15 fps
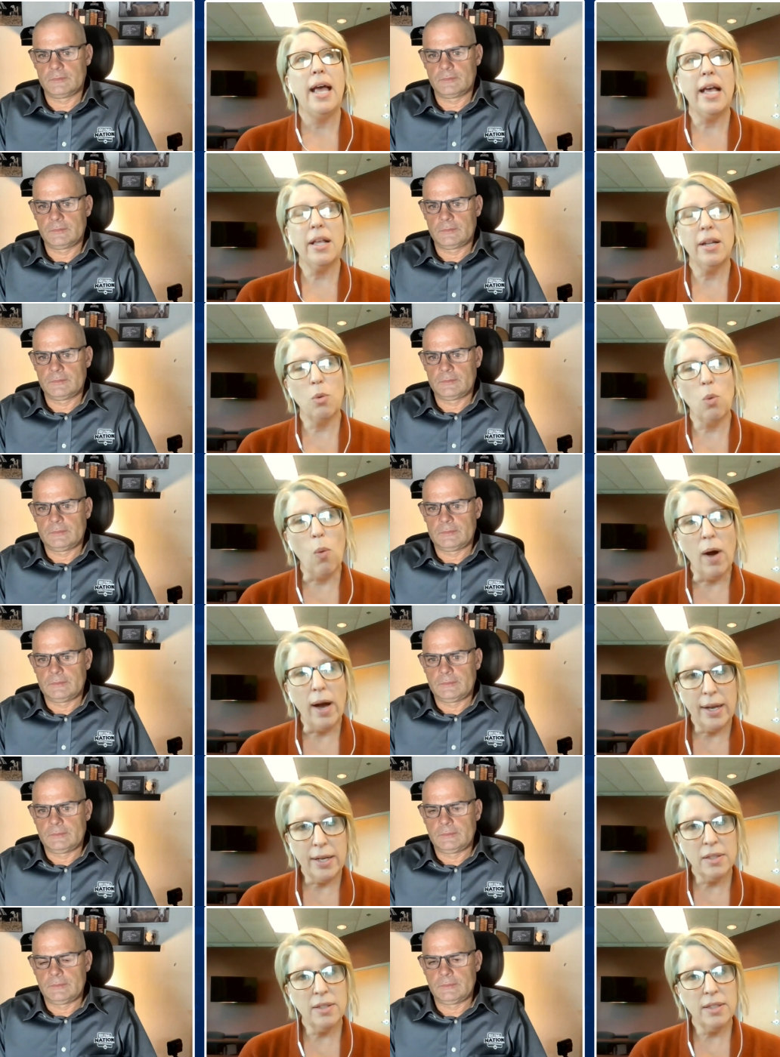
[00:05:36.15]
Speaker 1: And
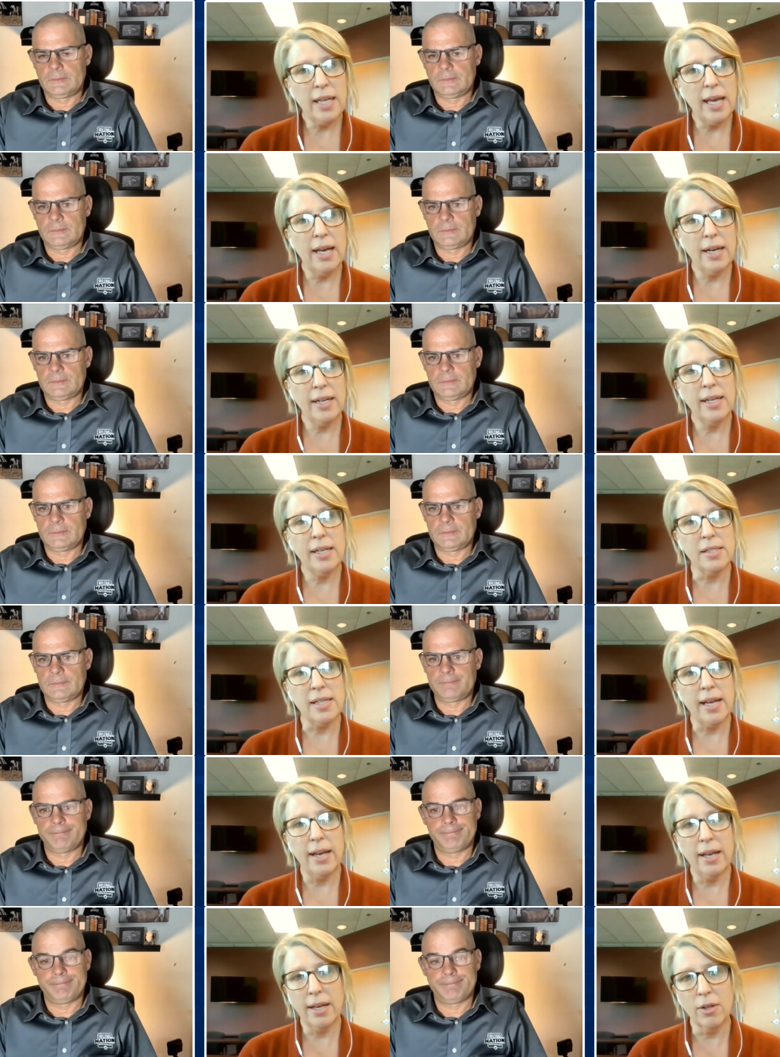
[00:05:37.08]
while that has
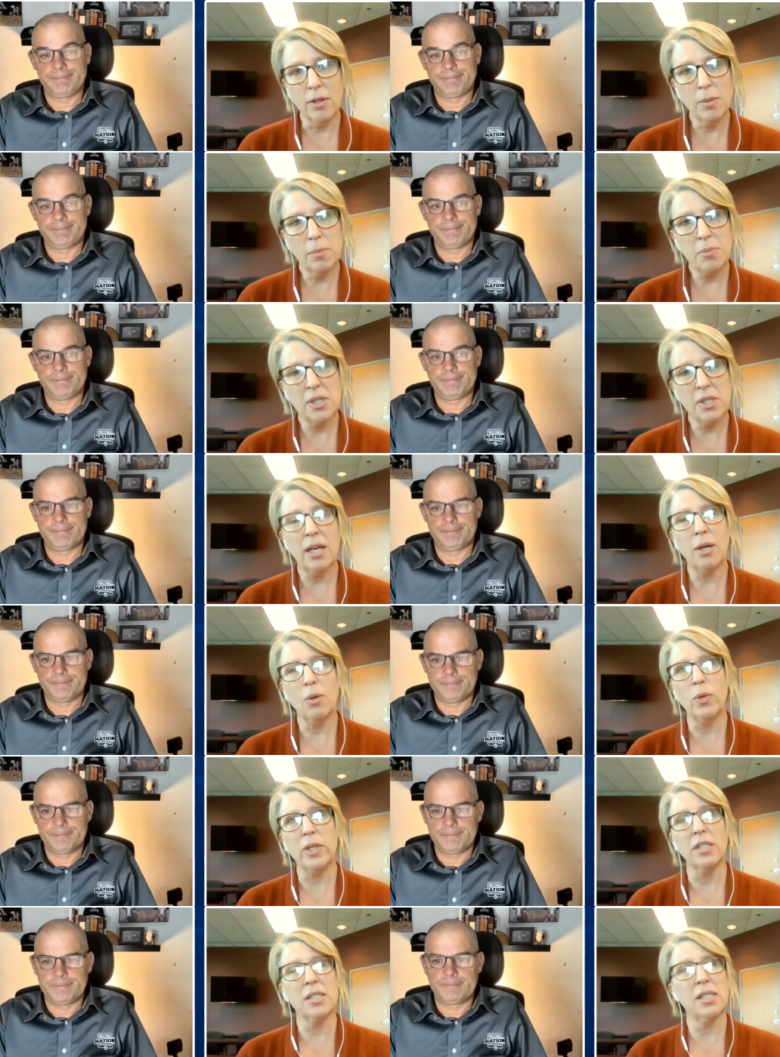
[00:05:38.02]
helped, I
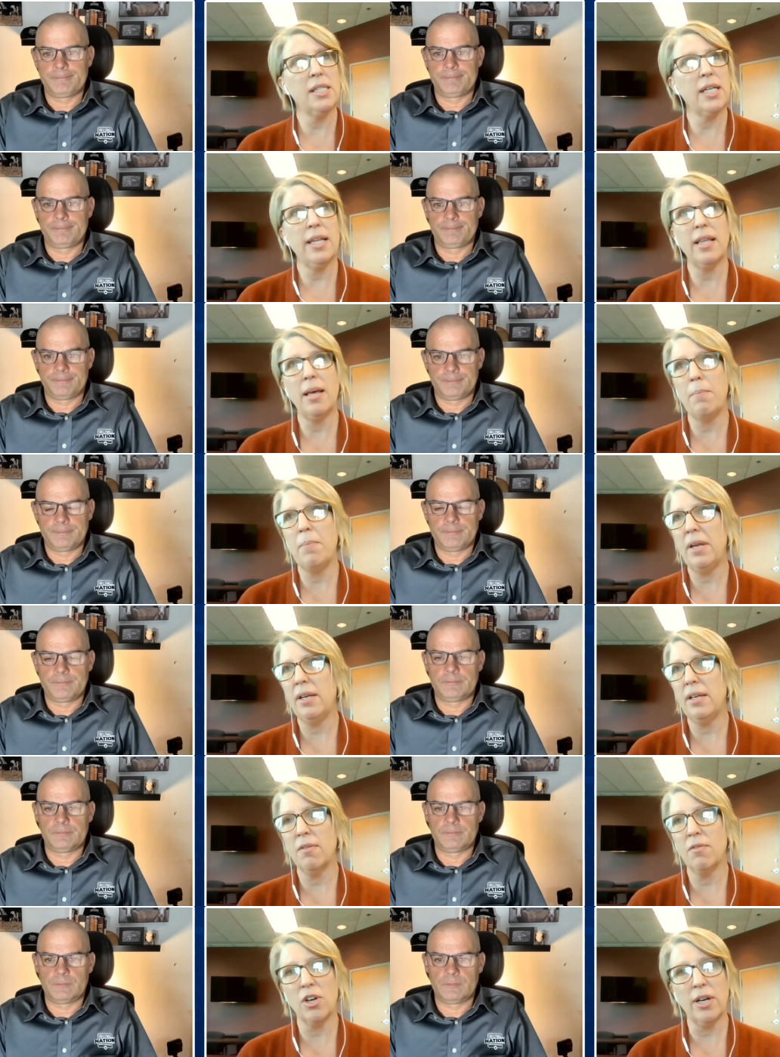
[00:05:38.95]
will say that
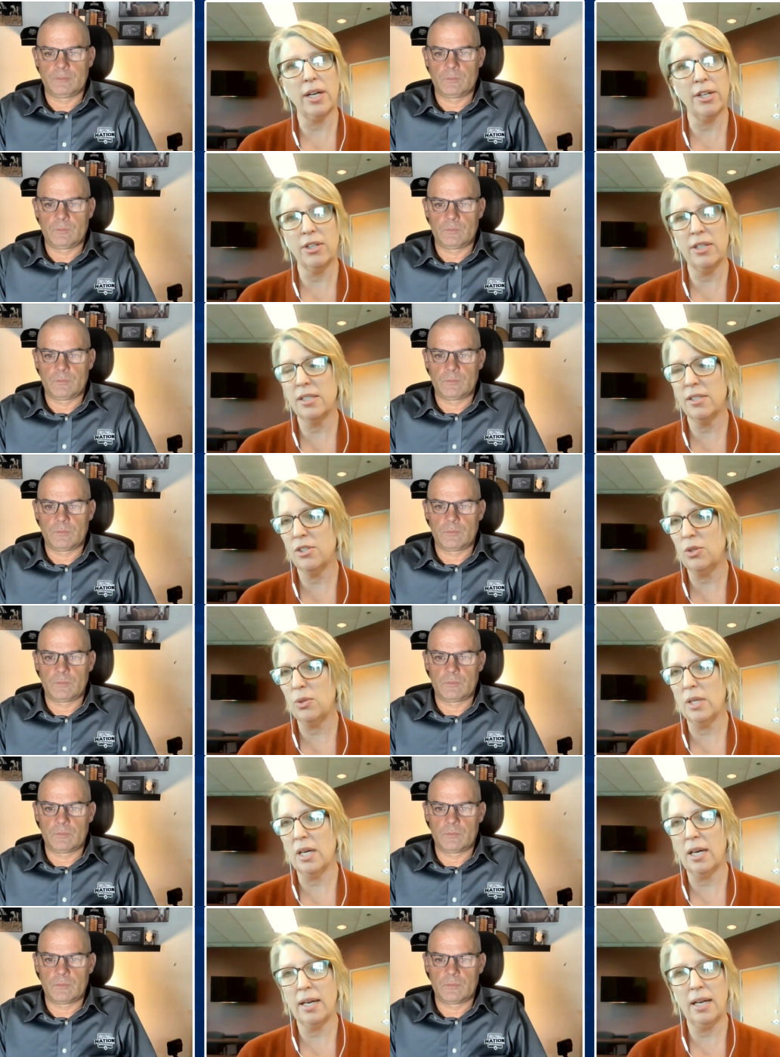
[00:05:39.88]
many of our areas
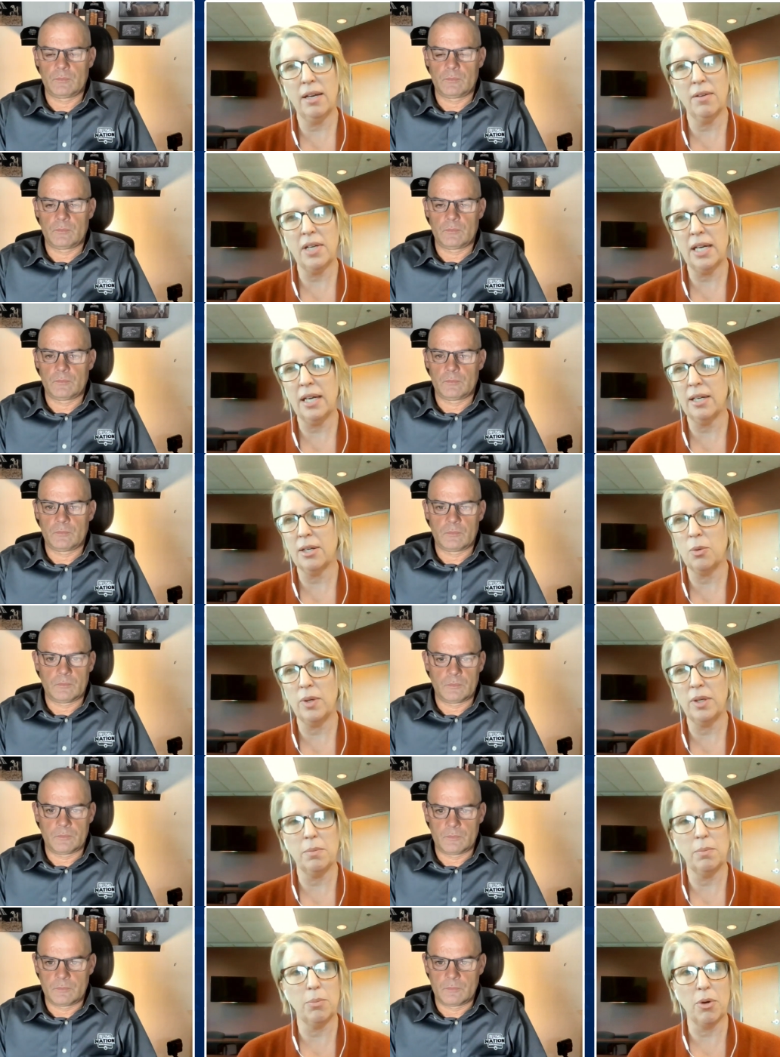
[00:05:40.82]
do not have
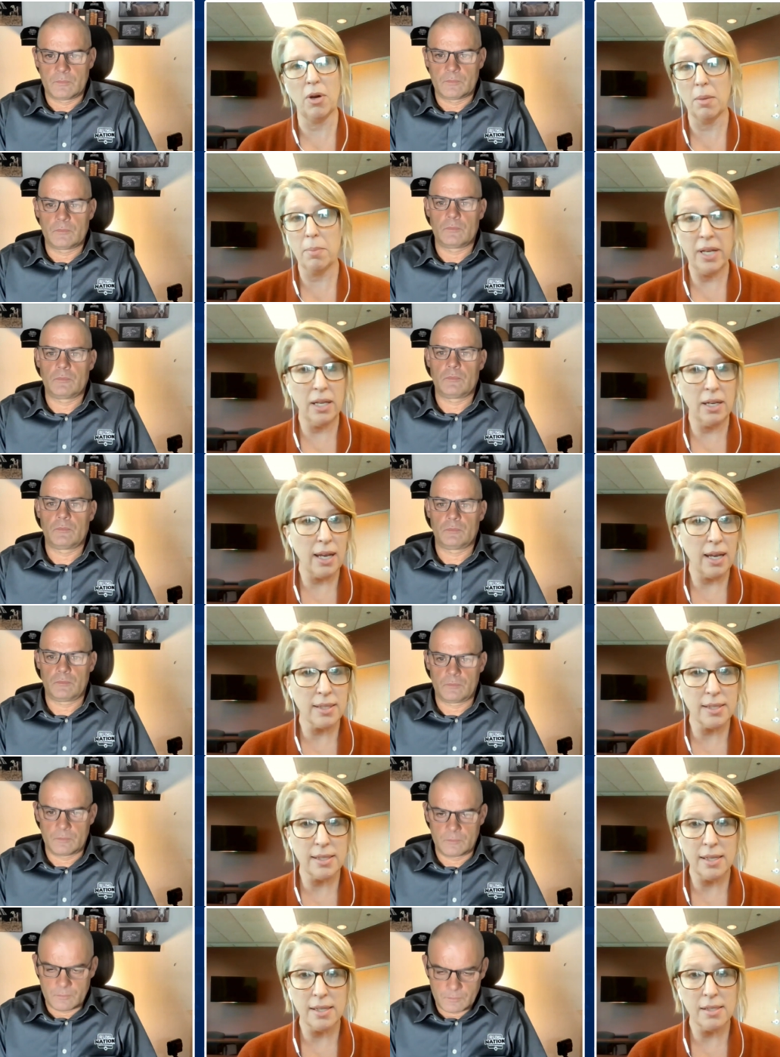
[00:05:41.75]
adequate broadband
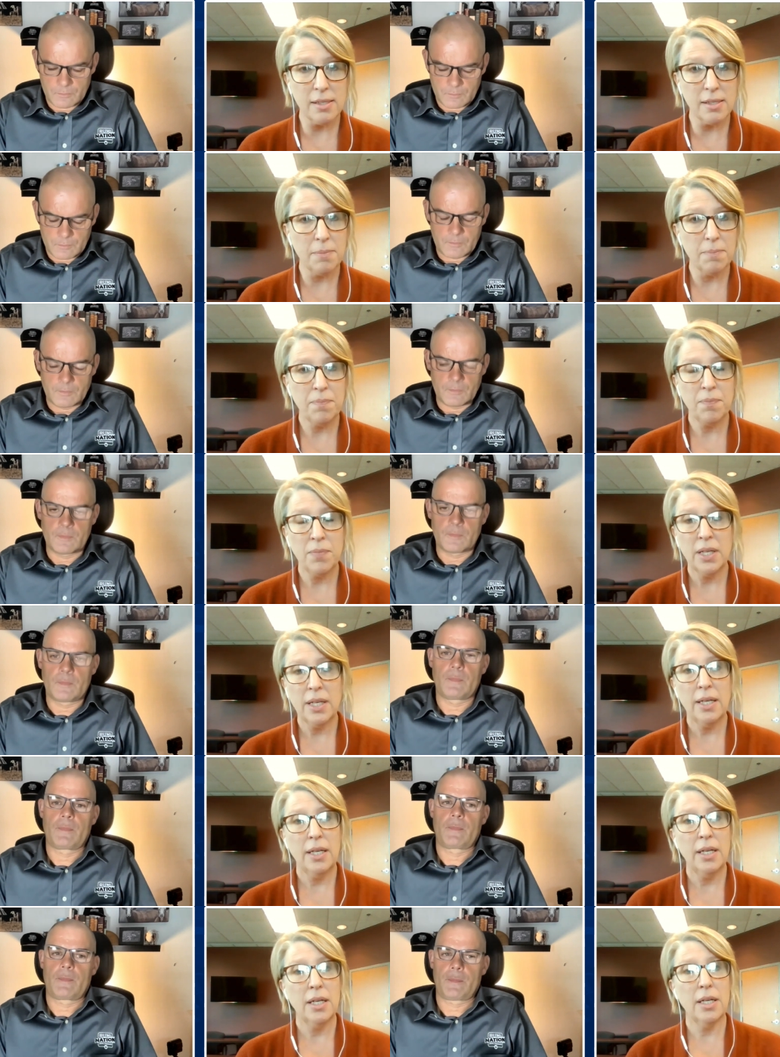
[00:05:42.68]
access
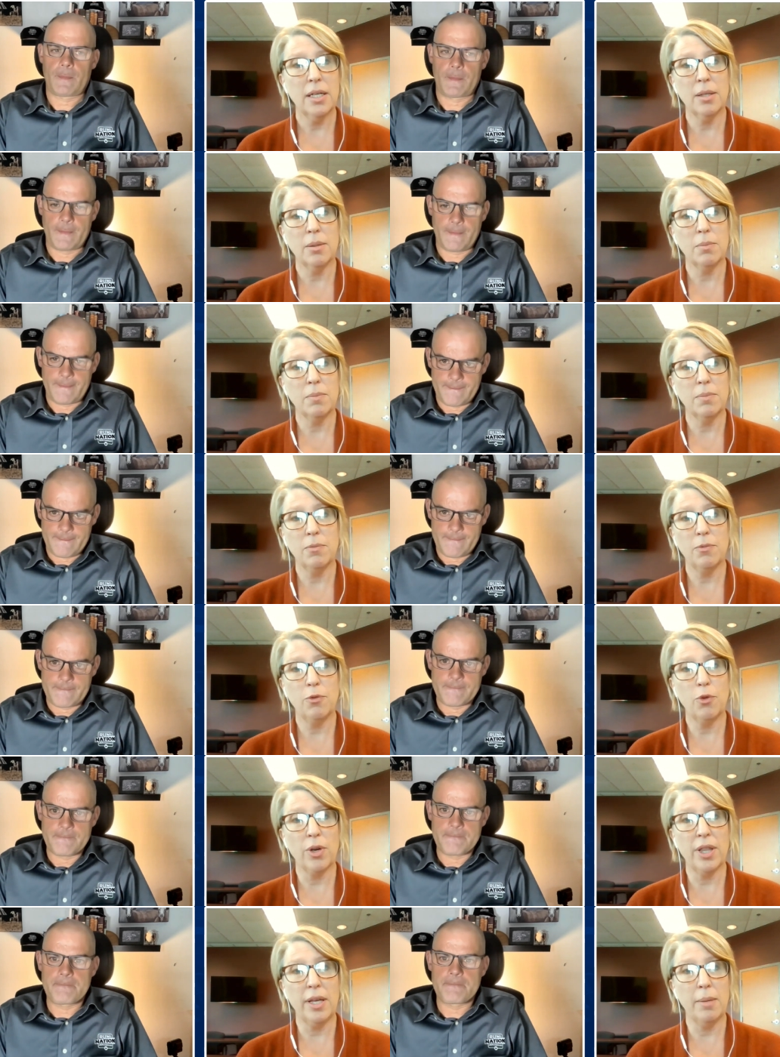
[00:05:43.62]
um,
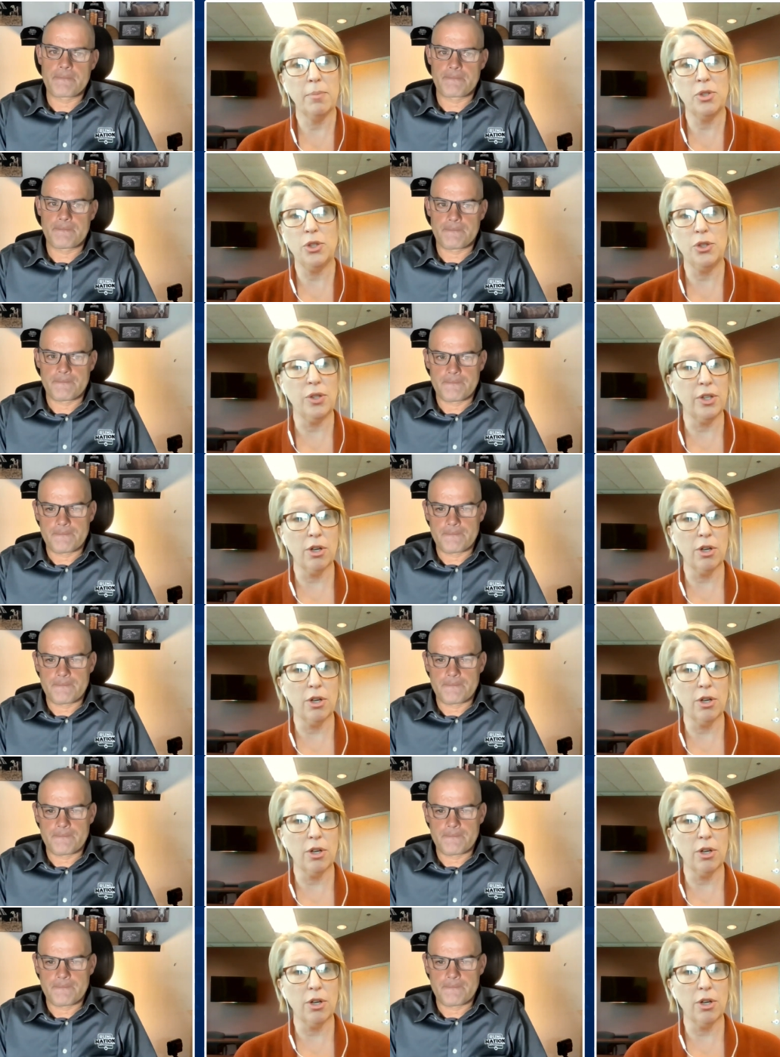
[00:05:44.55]
for them to do.